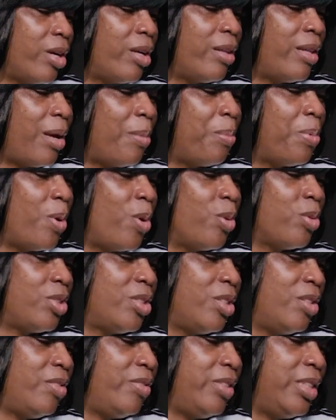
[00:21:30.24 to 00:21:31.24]
of that
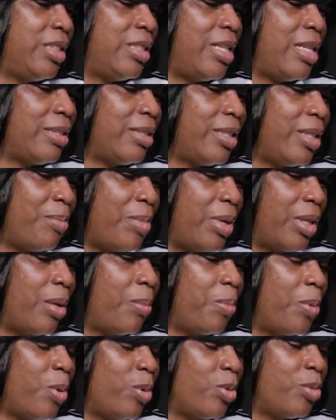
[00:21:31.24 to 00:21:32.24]
poster, the reason I say about
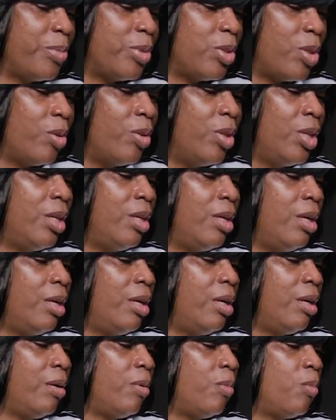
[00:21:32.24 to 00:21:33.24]
that poster, so
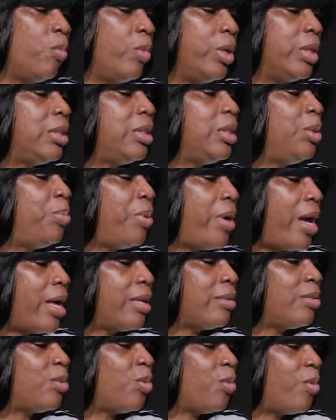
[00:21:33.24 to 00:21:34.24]
when she
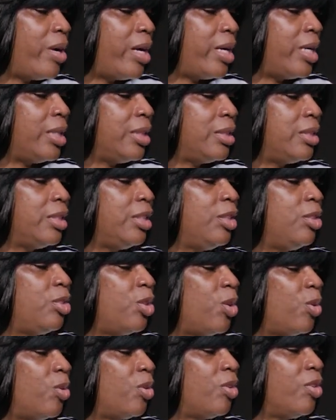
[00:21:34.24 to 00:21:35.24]
passed away, she
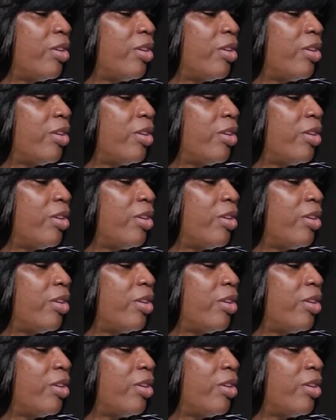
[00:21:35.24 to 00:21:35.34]
told her